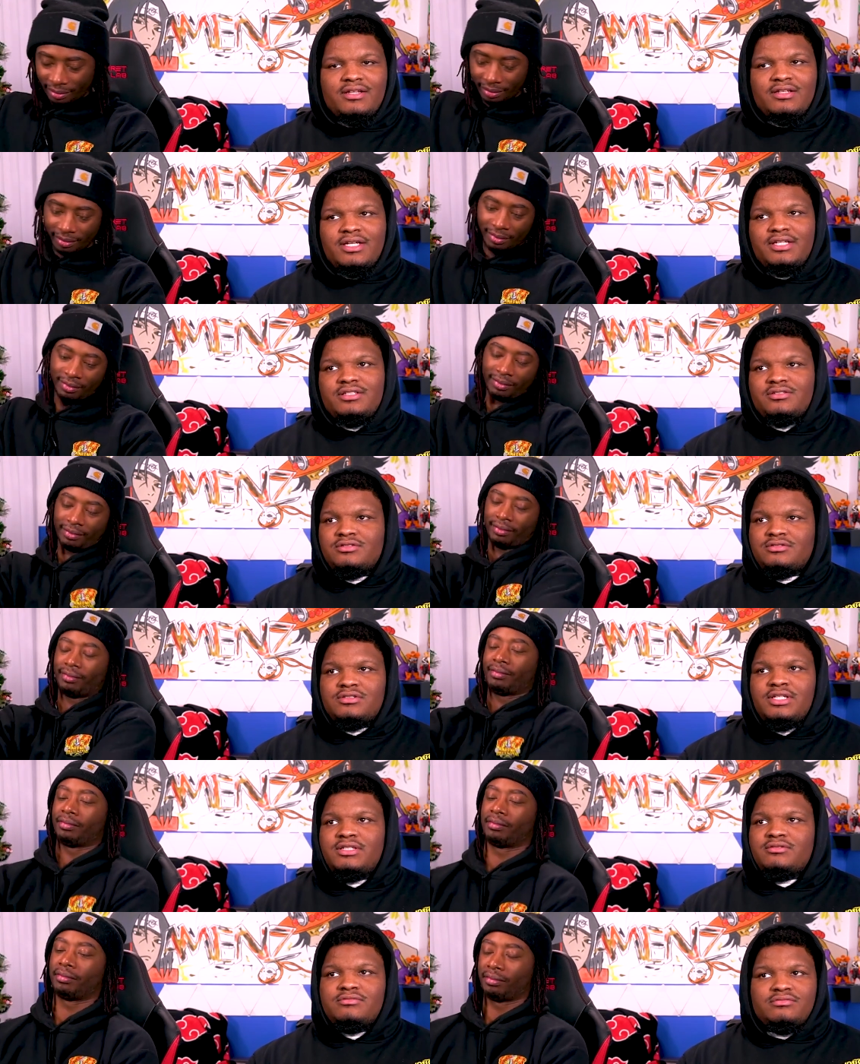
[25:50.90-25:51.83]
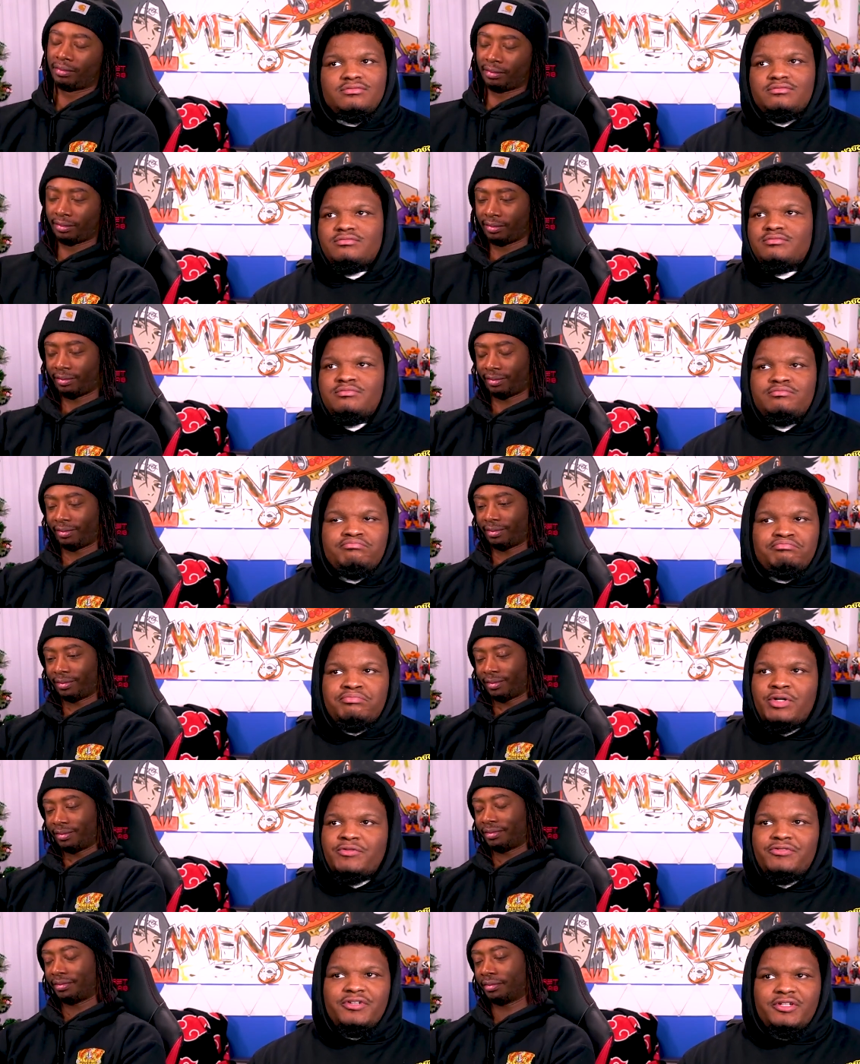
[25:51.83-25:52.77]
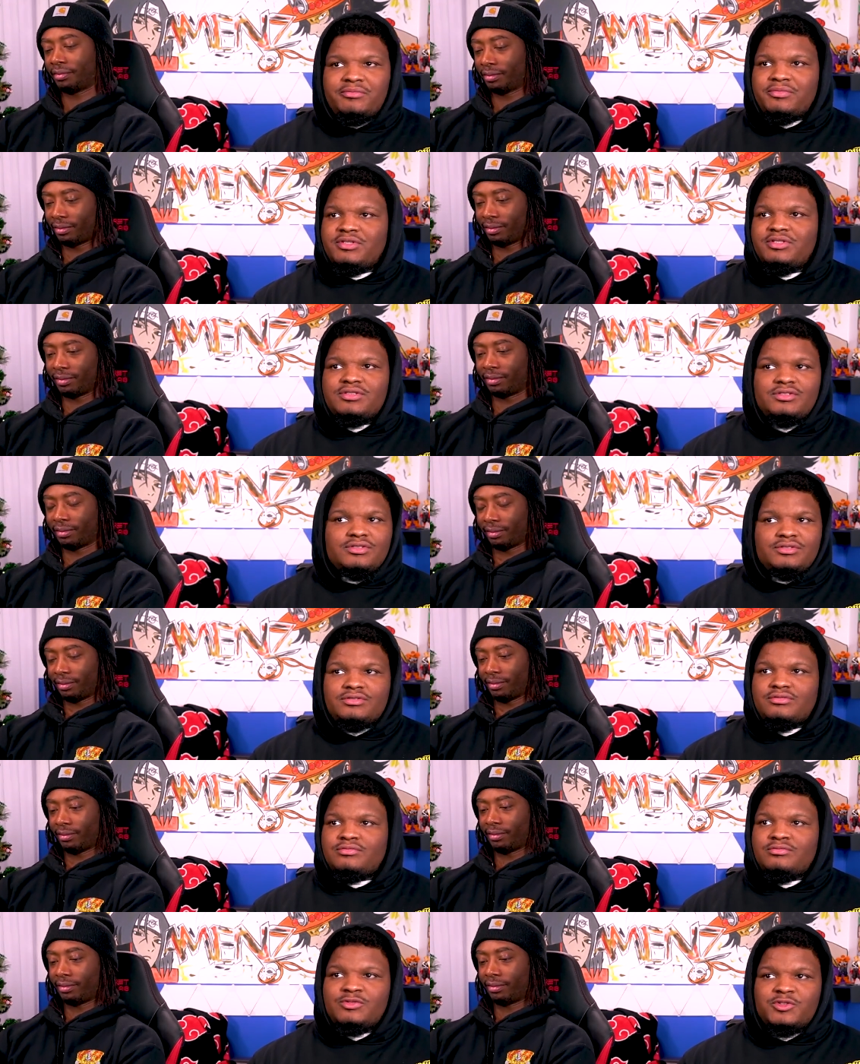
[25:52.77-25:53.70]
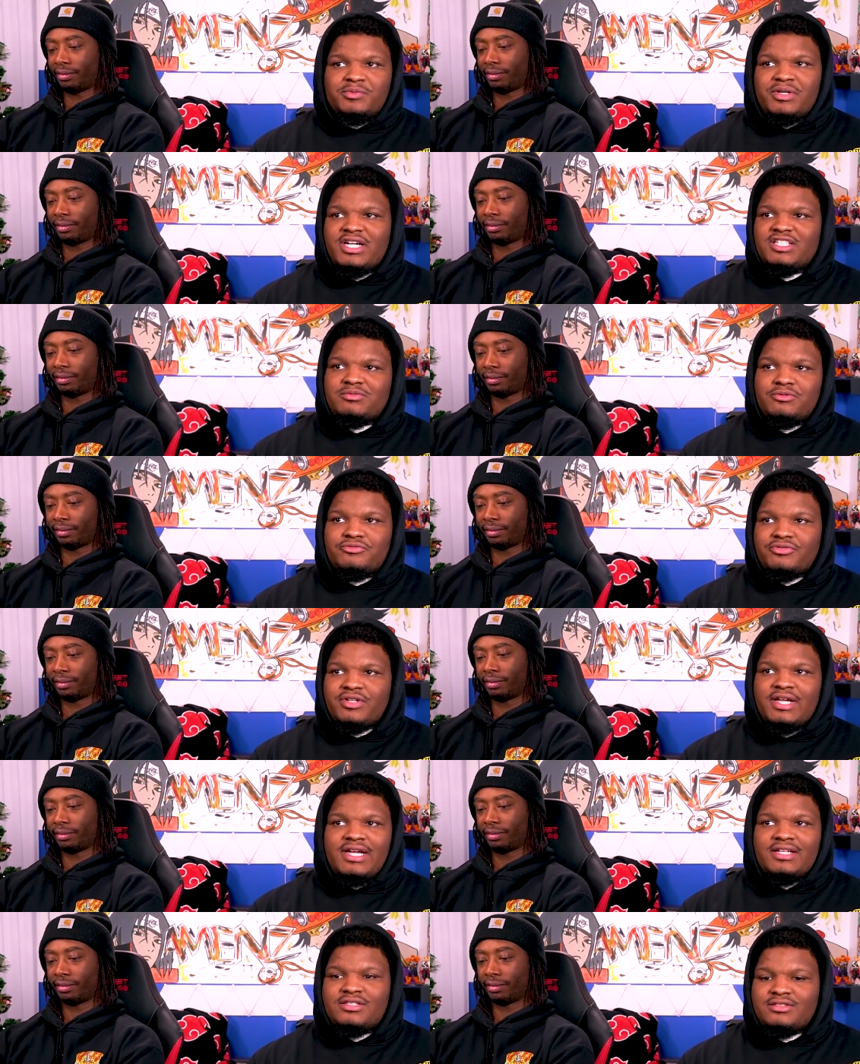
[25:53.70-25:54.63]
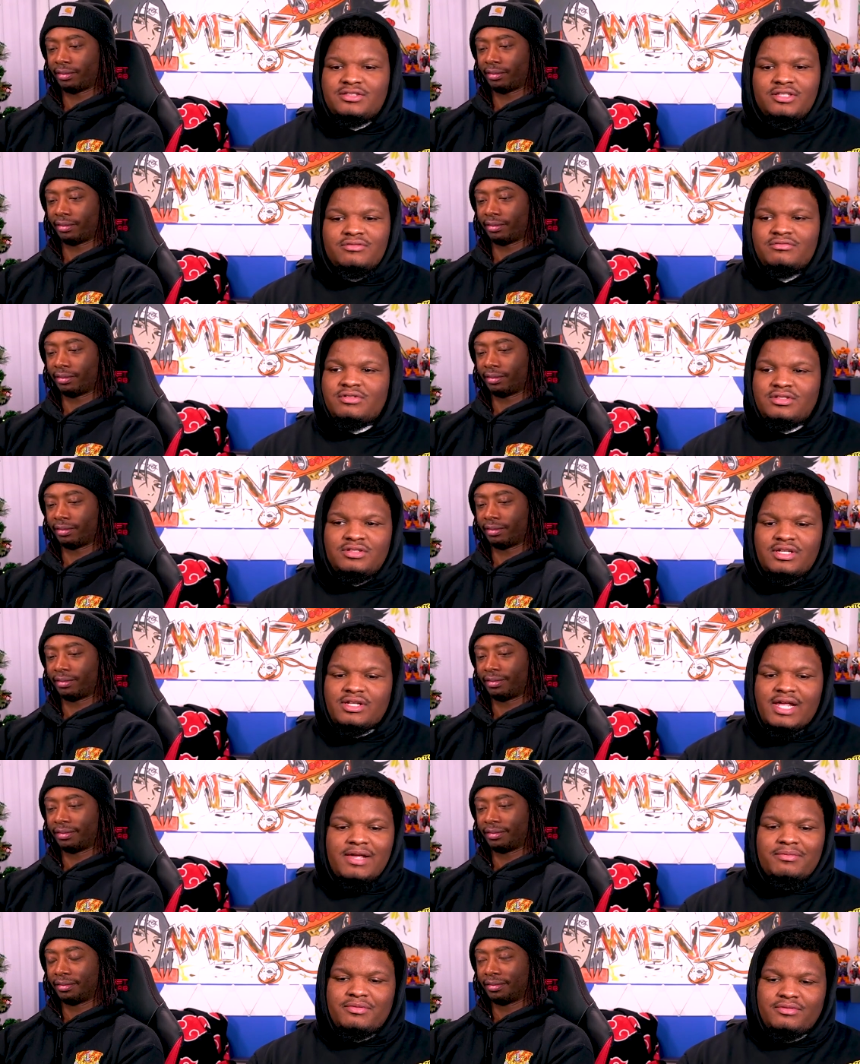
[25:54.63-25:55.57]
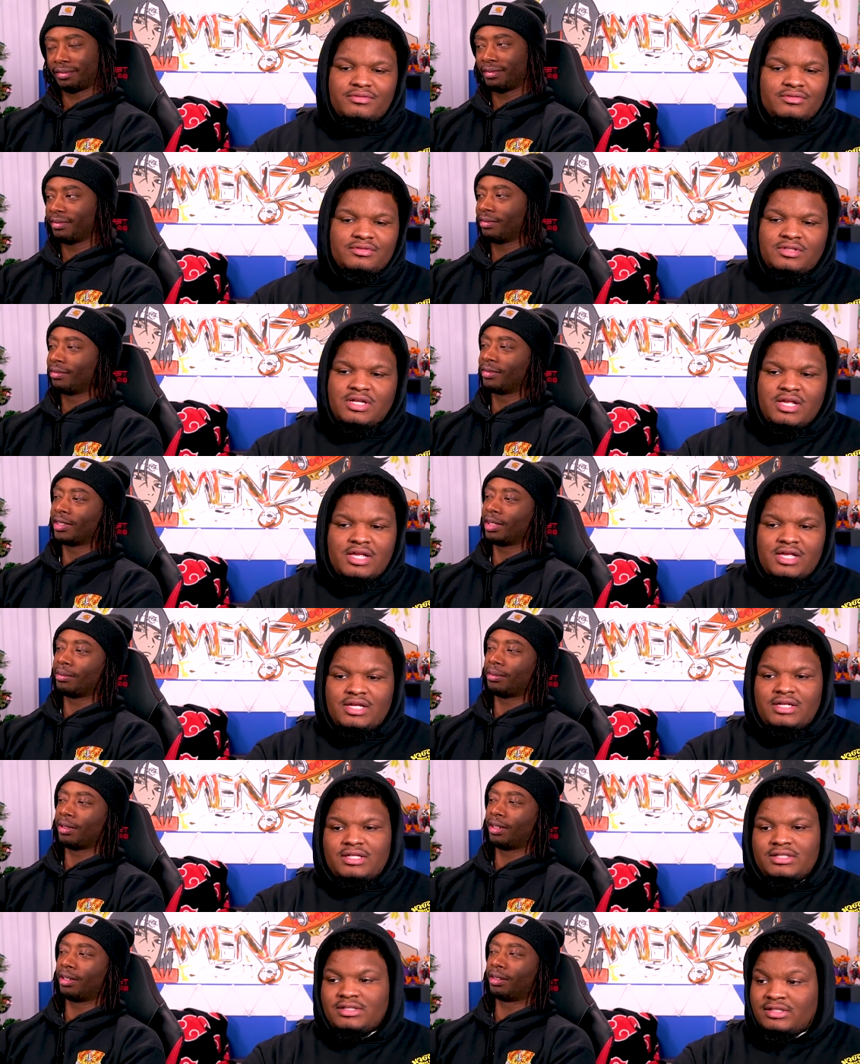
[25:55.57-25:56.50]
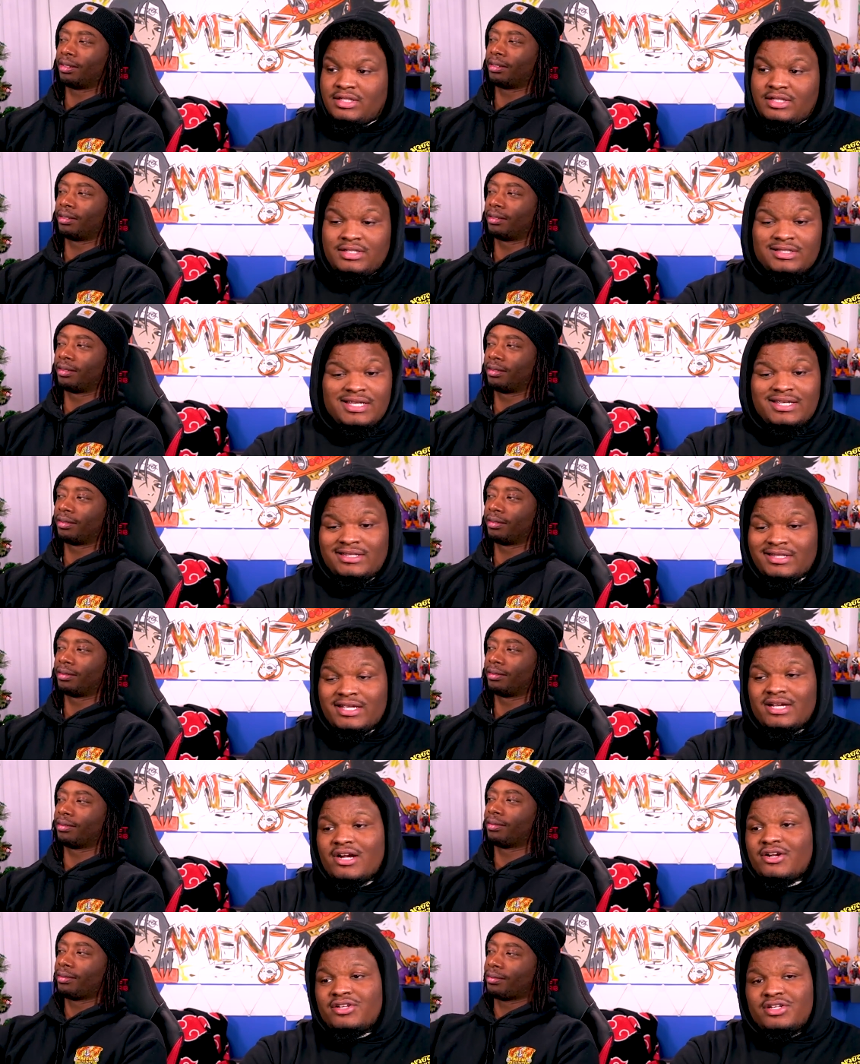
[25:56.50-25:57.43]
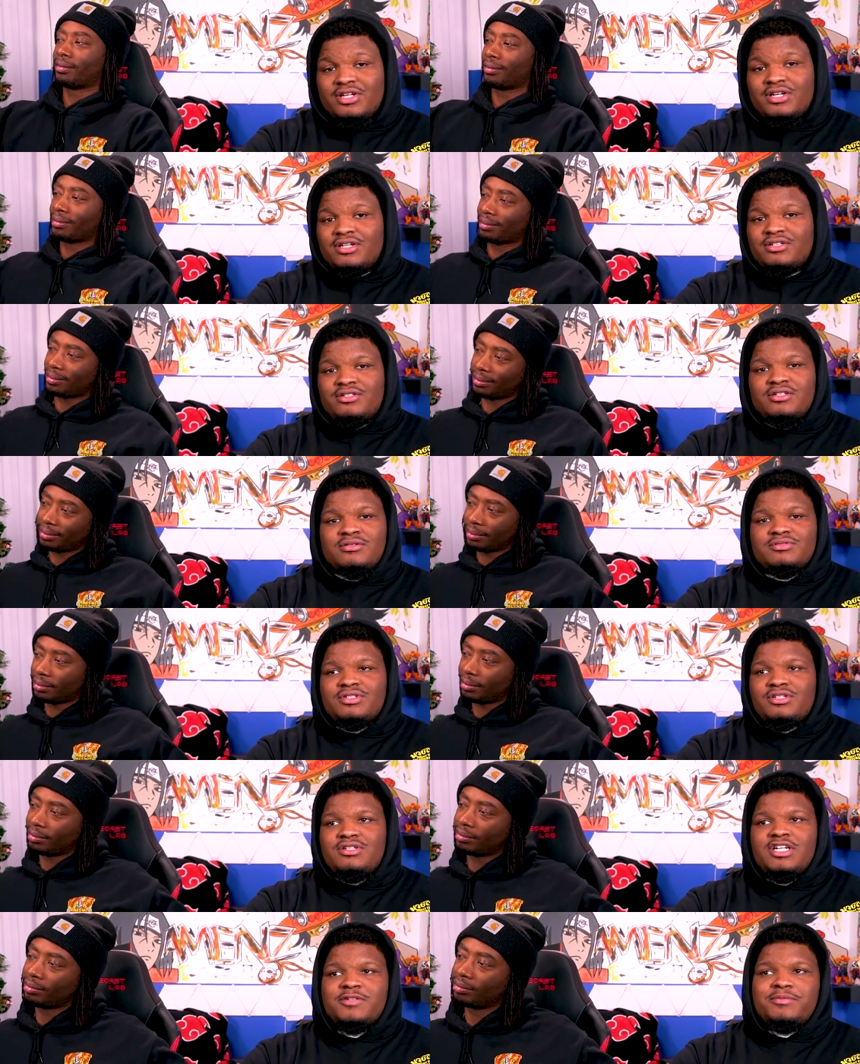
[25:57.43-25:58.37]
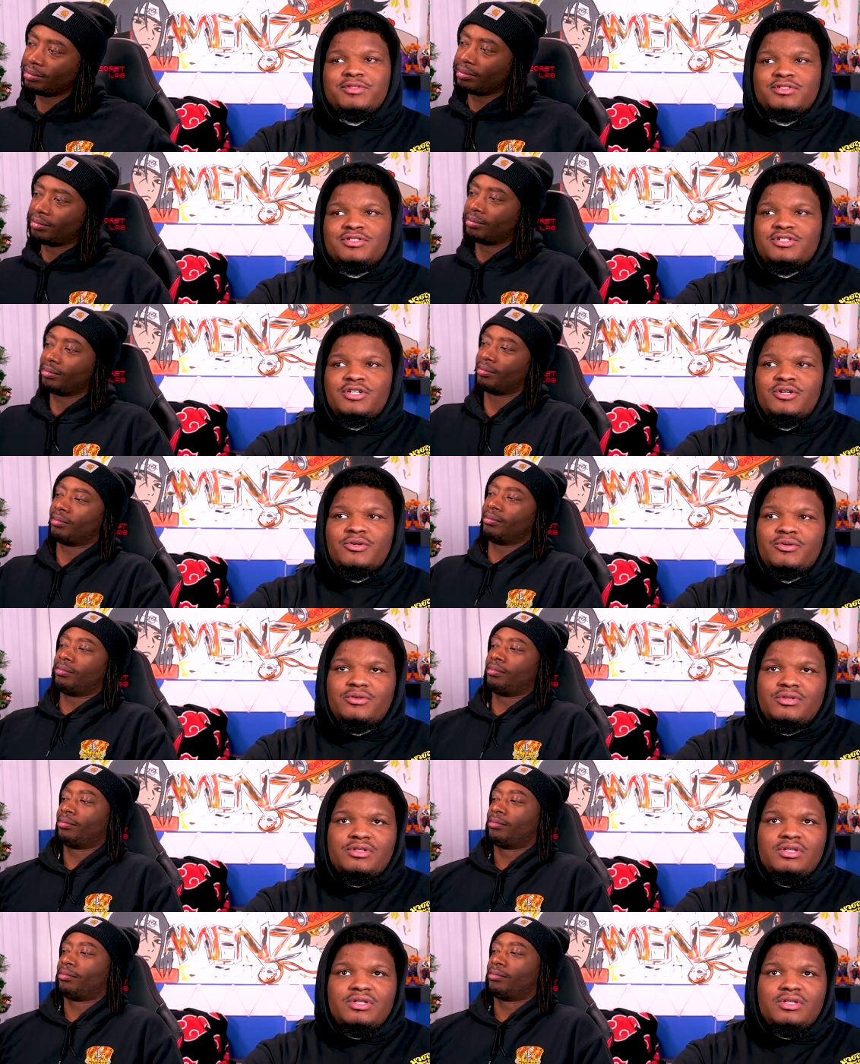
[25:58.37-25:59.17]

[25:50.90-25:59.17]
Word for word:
Speaker 1: Like both of them is responsible for how this stuff done happen. Yeah. And then they are young. You know what I'm saying? You're not supposed to know